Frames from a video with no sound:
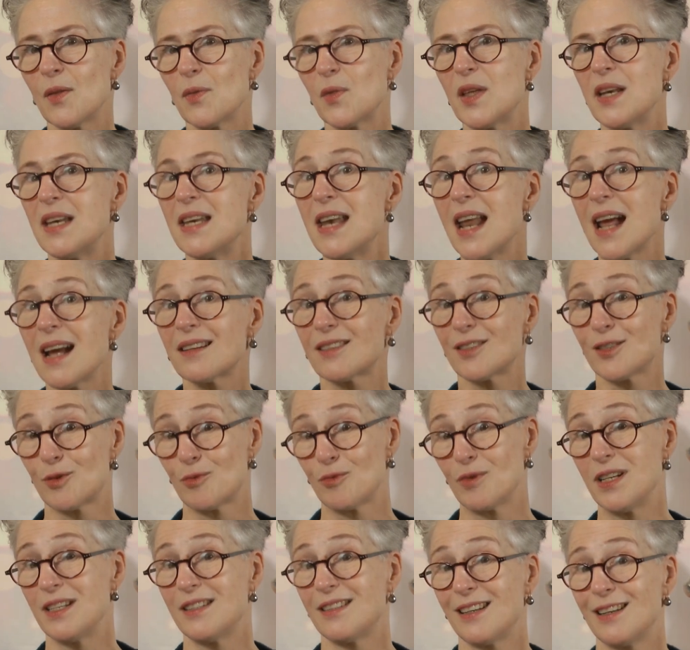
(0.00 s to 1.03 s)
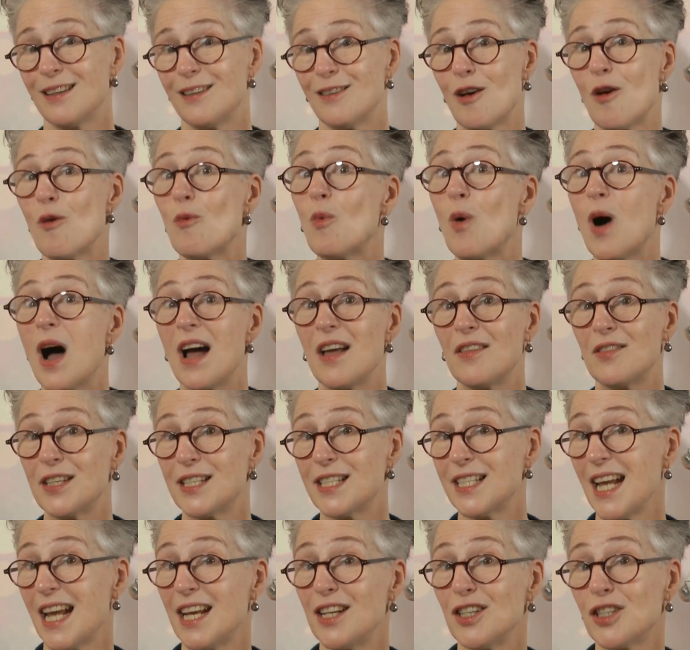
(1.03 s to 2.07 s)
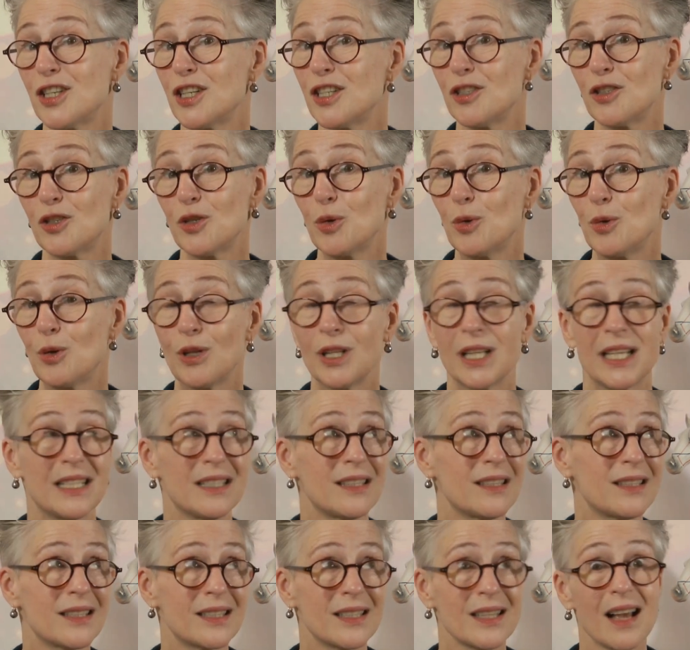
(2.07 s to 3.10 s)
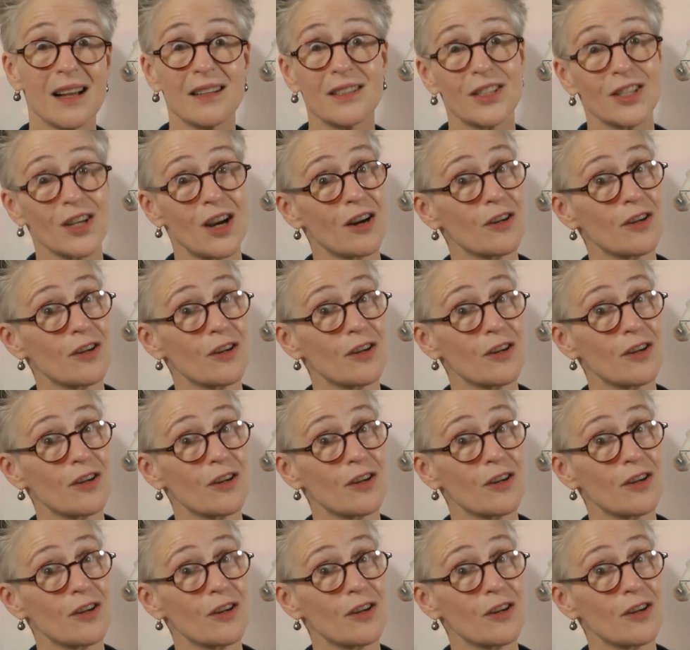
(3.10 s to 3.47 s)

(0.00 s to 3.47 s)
The next reason why the Teishin tool is such